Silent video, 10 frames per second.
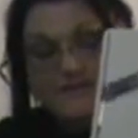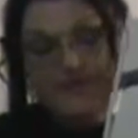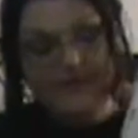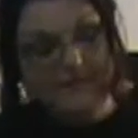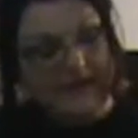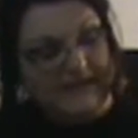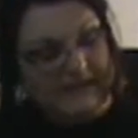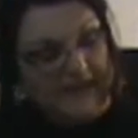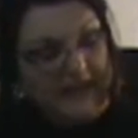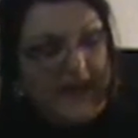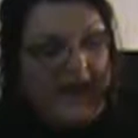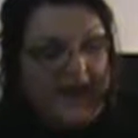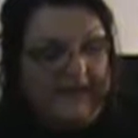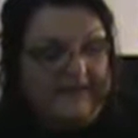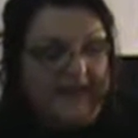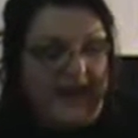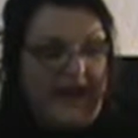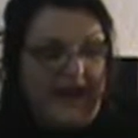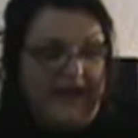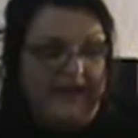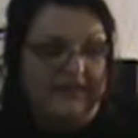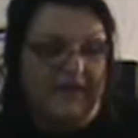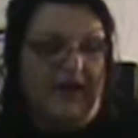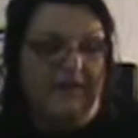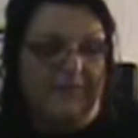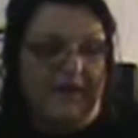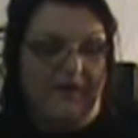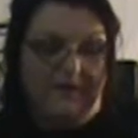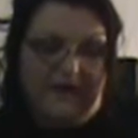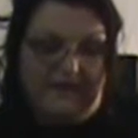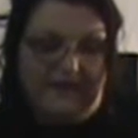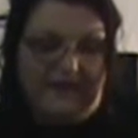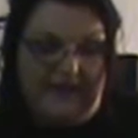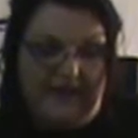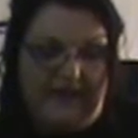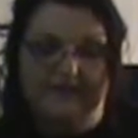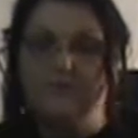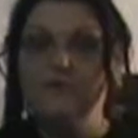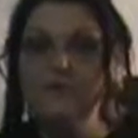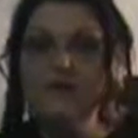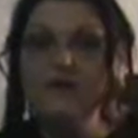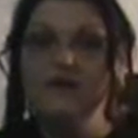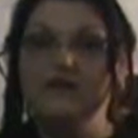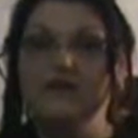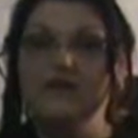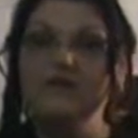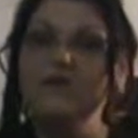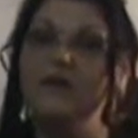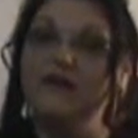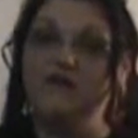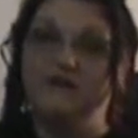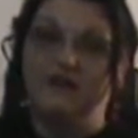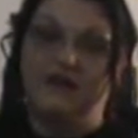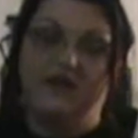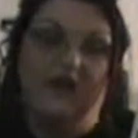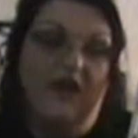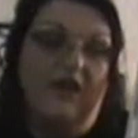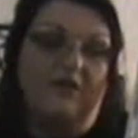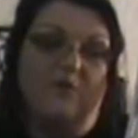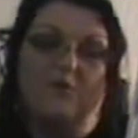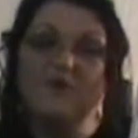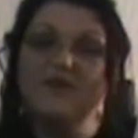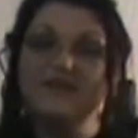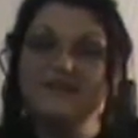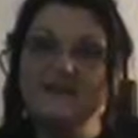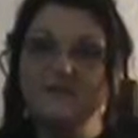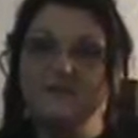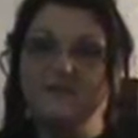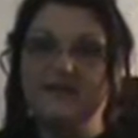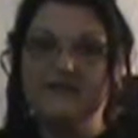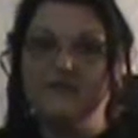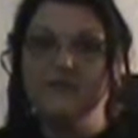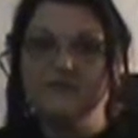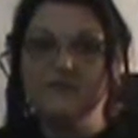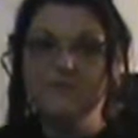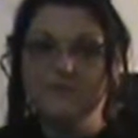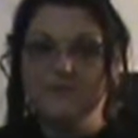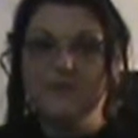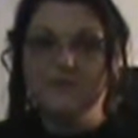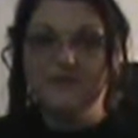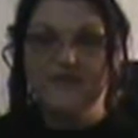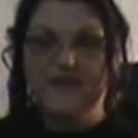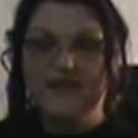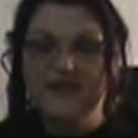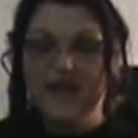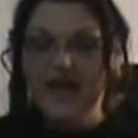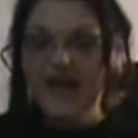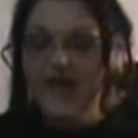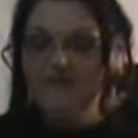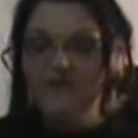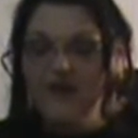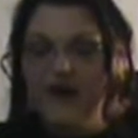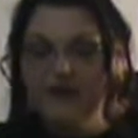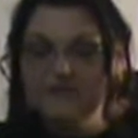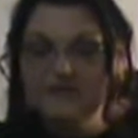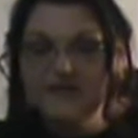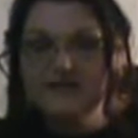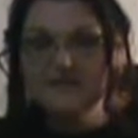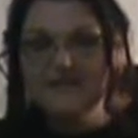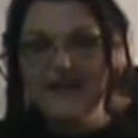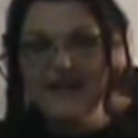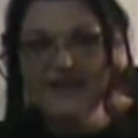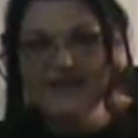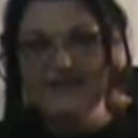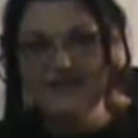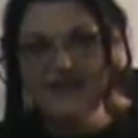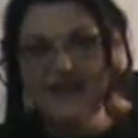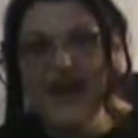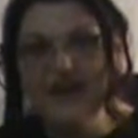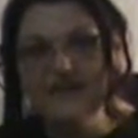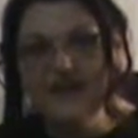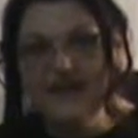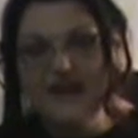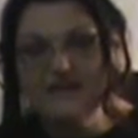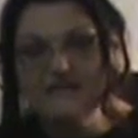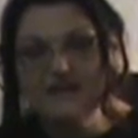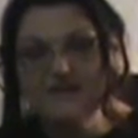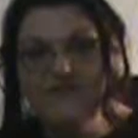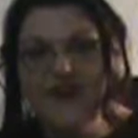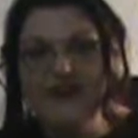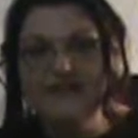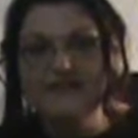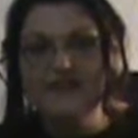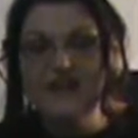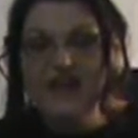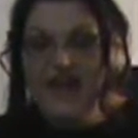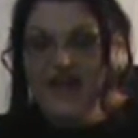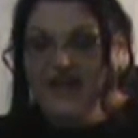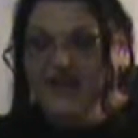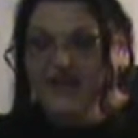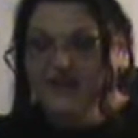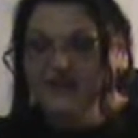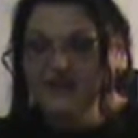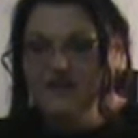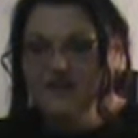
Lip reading: My mandolin has a lock mode, and then it has a 1, a 2, and a 3. The 1 seems to be super thin, and for apple chips they dehydrate down so fast and